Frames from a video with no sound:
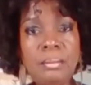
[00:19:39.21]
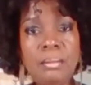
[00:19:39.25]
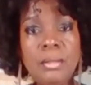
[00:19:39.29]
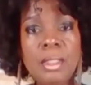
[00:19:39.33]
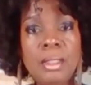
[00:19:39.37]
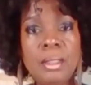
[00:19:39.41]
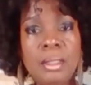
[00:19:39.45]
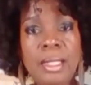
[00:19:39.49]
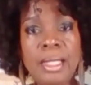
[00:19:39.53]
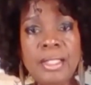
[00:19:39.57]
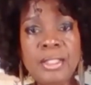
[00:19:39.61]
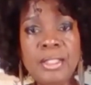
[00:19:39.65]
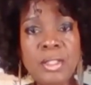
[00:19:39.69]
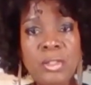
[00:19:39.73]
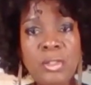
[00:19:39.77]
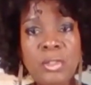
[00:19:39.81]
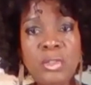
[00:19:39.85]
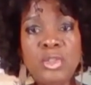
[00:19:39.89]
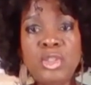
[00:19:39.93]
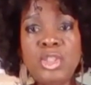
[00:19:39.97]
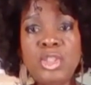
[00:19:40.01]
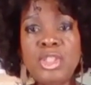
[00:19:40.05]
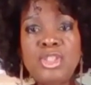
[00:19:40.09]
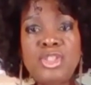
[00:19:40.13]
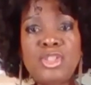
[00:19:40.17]
Like the
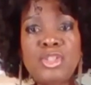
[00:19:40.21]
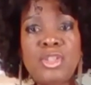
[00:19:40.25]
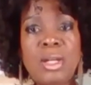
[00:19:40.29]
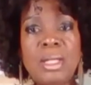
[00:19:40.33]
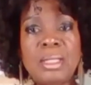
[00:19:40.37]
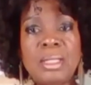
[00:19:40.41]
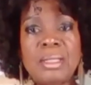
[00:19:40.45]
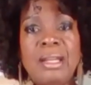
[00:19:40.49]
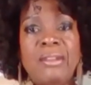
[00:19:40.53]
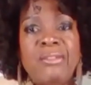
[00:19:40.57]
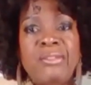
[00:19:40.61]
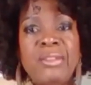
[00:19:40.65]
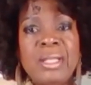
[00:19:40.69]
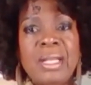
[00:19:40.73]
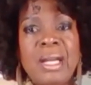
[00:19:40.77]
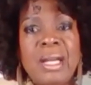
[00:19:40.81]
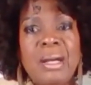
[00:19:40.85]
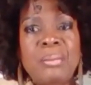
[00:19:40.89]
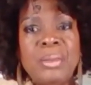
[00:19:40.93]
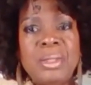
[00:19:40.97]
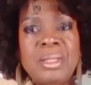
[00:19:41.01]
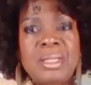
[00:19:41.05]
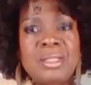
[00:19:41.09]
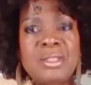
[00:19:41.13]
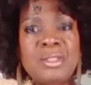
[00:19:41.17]
Hershey's chocolate. I forgot
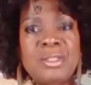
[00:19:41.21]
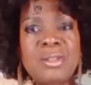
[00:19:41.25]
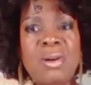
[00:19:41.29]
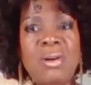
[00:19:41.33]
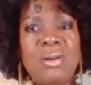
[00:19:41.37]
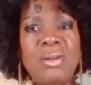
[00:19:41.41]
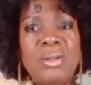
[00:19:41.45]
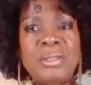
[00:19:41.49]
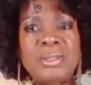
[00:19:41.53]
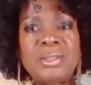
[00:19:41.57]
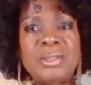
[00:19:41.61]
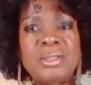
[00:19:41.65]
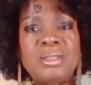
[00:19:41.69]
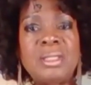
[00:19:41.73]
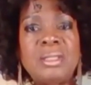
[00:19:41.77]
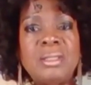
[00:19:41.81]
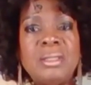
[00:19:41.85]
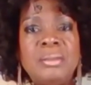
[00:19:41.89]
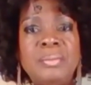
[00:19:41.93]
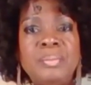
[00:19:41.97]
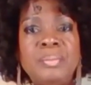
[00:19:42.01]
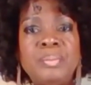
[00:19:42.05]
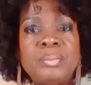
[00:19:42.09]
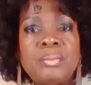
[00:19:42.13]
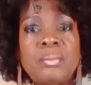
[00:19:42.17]
what it's called.
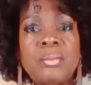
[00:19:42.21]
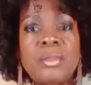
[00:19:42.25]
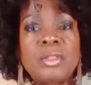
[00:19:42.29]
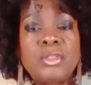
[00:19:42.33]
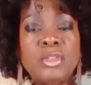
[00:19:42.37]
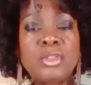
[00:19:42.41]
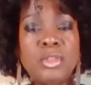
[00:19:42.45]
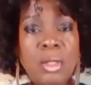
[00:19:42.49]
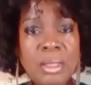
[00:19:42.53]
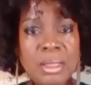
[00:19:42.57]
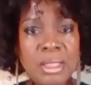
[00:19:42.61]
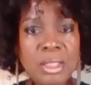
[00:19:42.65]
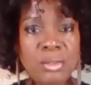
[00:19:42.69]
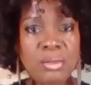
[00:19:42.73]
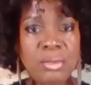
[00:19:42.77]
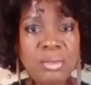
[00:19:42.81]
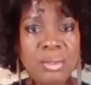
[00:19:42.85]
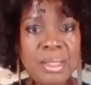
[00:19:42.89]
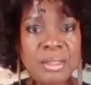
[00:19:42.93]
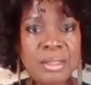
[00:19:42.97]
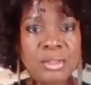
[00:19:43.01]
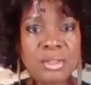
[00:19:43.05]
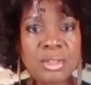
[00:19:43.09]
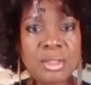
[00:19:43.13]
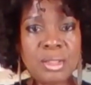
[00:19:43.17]
Chocolate
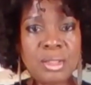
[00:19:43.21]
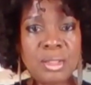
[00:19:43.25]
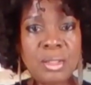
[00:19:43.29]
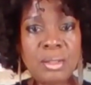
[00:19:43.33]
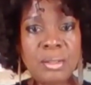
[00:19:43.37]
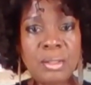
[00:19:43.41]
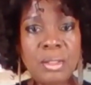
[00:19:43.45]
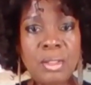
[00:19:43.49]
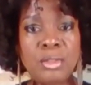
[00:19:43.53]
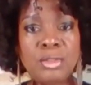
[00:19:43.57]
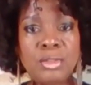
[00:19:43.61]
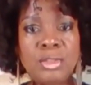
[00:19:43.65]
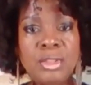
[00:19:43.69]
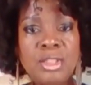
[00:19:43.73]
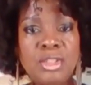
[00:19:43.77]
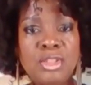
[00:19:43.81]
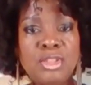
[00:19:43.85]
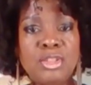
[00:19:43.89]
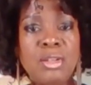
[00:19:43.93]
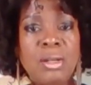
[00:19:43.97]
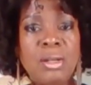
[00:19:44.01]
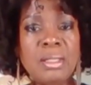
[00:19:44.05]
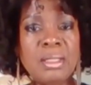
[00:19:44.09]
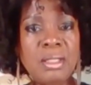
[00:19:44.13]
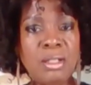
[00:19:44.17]
Crunch. Hershey's
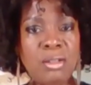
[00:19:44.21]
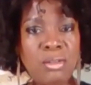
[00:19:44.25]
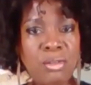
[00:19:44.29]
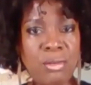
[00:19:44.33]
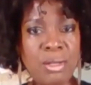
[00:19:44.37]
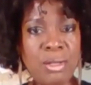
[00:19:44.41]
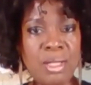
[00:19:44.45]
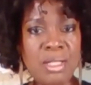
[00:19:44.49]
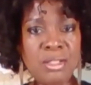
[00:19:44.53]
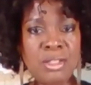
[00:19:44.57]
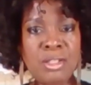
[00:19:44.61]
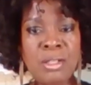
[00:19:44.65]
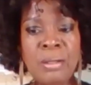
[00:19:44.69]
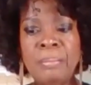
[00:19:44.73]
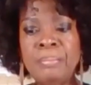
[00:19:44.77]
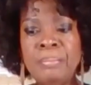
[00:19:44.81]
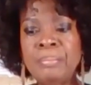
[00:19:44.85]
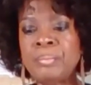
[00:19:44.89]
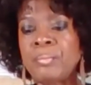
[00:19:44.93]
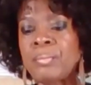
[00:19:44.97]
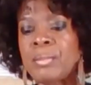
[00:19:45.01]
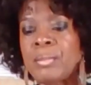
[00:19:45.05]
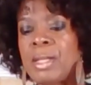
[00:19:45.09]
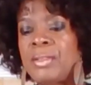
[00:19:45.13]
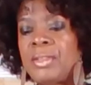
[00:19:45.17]
Chocolate Crunch.
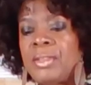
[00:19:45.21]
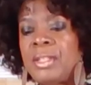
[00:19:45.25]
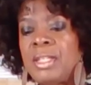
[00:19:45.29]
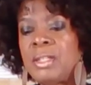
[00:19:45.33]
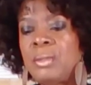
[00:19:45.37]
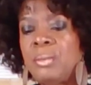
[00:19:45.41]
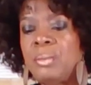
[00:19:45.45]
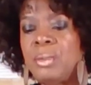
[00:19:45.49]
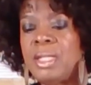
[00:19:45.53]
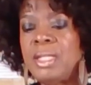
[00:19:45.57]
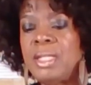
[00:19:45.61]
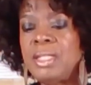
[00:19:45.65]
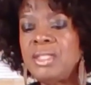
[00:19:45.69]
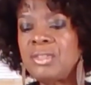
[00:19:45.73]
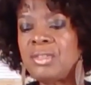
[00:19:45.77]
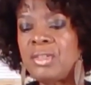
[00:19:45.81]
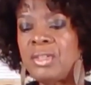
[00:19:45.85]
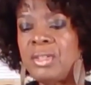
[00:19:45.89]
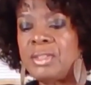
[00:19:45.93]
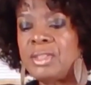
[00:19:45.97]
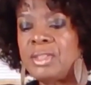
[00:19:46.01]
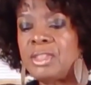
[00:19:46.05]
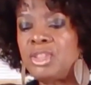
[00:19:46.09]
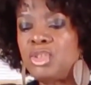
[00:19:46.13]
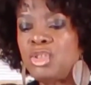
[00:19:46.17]
I think it was.
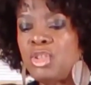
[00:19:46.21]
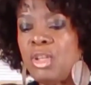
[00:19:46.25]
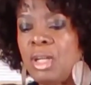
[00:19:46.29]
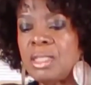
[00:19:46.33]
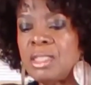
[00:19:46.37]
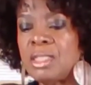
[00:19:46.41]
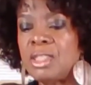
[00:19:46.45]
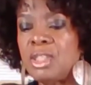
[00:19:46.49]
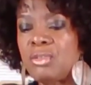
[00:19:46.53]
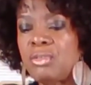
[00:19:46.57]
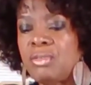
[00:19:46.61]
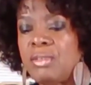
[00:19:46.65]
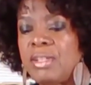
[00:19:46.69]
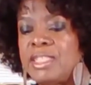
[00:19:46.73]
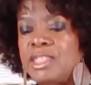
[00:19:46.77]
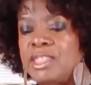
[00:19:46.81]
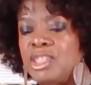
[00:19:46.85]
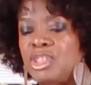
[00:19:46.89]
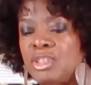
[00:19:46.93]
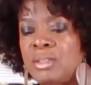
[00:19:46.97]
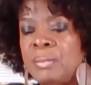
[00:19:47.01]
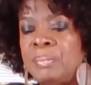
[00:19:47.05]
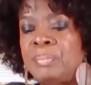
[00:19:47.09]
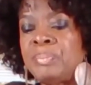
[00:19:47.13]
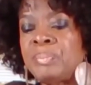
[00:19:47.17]
The Chocolate
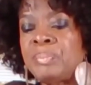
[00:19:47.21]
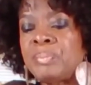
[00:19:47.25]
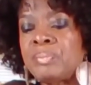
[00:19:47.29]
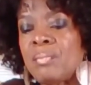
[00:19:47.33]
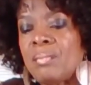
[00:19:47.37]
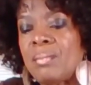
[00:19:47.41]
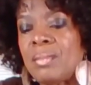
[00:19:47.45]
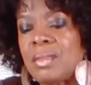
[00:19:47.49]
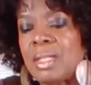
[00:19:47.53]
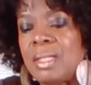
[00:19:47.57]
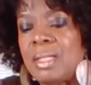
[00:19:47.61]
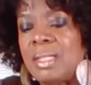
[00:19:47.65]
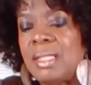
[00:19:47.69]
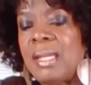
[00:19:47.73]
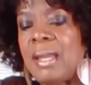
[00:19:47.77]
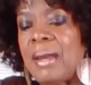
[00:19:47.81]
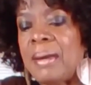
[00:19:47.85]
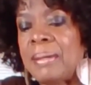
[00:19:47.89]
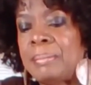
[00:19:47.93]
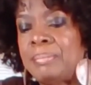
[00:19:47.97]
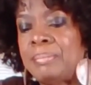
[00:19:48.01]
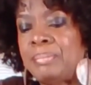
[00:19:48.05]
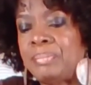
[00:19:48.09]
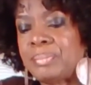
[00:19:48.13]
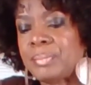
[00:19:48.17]
Crunch. Yeah.
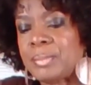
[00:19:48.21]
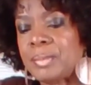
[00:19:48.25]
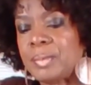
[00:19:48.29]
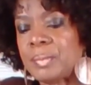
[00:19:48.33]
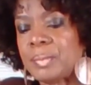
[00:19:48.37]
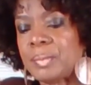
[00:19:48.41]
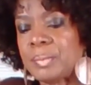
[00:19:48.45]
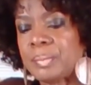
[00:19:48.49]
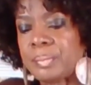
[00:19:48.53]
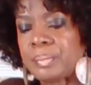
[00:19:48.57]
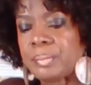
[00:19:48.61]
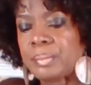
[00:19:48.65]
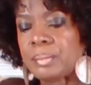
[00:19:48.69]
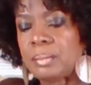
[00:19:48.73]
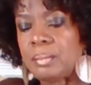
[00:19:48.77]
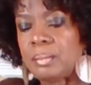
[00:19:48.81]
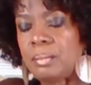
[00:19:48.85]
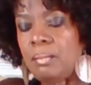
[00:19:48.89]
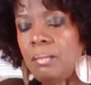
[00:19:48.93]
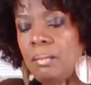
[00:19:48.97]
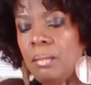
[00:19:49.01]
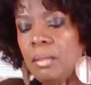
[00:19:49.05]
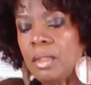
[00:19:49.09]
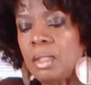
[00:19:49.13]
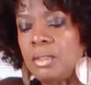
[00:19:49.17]

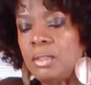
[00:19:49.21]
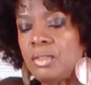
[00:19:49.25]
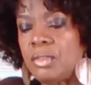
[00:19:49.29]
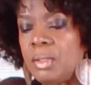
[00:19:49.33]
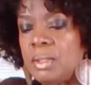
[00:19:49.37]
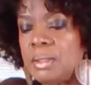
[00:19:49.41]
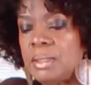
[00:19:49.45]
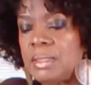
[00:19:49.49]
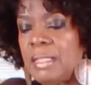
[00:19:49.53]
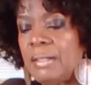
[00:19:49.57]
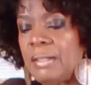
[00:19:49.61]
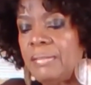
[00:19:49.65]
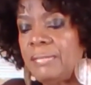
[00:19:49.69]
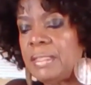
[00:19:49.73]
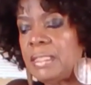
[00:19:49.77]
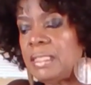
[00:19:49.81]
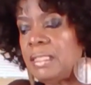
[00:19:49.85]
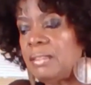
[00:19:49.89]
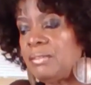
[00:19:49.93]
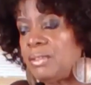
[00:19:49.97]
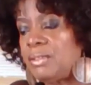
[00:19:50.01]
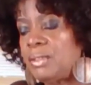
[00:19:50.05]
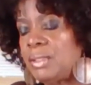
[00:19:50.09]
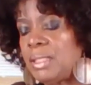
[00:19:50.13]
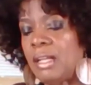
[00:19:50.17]
So it definitely
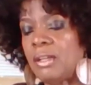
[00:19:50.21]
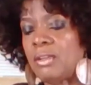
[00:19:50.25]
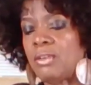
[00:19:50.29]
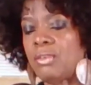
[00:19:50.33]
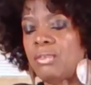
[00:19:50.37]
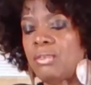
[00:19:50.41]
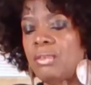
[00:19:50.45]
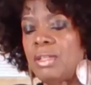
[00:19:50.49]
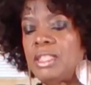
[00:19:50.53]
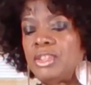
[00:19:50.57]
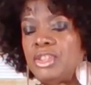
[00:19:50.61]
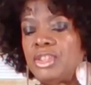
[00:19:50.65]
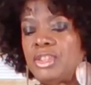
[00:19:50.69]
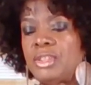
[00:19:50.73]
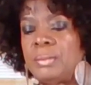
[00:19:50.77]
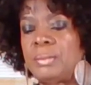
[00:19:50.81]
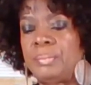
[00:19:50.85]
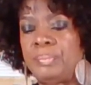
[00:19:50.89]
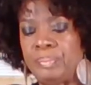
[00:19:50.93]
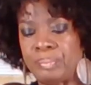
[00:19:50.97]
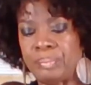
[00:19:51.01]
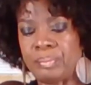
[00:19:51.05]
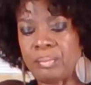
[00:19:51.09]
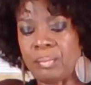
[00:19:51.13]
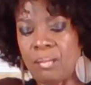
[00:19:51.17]
gives you that crunch,
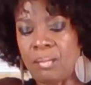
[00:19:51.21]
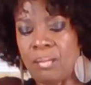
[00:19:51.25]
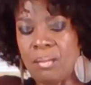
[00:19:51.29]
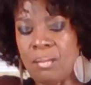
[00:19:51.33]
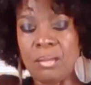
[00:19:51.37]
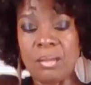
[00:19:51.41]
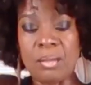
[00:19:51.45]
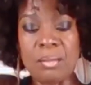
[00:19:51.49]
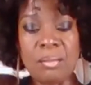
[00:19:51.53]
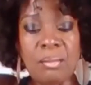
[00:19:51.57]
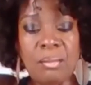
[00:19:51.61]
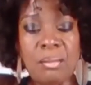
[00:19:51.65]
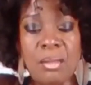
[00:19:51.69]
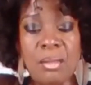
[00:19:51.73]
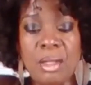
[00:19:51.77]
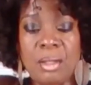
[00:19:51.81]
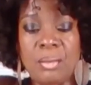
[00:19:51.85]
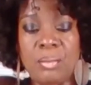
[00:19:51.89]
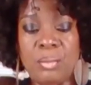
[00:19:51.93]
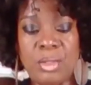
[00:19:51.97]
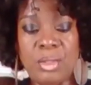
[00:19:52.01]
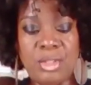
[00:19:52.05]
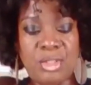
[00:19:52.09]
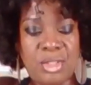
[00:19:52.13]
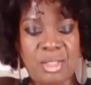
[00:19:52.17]

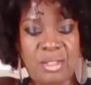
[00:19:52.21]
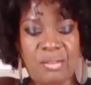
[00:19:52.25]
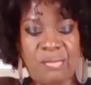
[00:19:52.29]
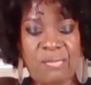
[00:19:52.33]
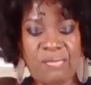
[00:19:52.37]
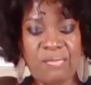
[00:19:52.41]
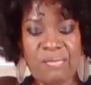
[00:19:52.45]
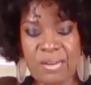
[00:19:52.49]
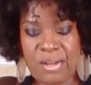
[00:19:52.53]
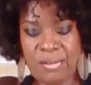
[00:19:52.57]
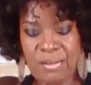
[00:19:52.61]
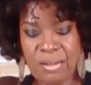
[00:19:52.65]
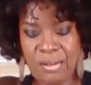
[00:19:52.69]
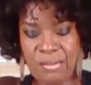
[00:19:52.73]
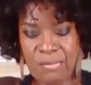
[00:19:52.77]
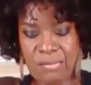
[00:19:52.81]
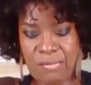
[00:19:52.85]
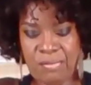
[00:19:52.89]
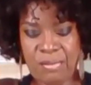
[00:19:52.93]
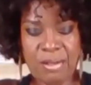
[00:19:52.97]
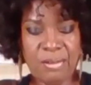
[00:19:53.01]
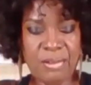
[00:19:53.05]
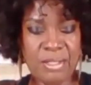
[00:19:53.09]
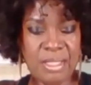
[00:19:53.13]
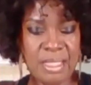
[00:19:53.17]
which is very,
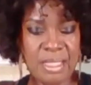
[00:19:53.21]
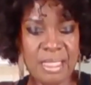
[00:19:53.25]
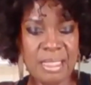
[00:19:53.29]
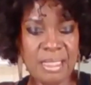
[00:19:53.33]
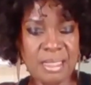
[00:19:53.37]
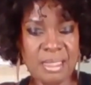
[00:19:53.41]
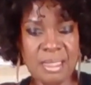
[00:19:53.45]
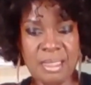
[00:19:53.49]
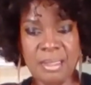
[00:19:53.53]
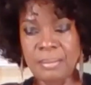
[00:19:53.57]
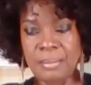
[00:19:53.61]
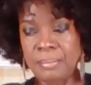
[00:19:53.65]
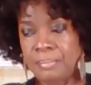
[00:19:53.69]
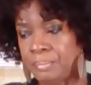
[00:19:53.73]
very nice.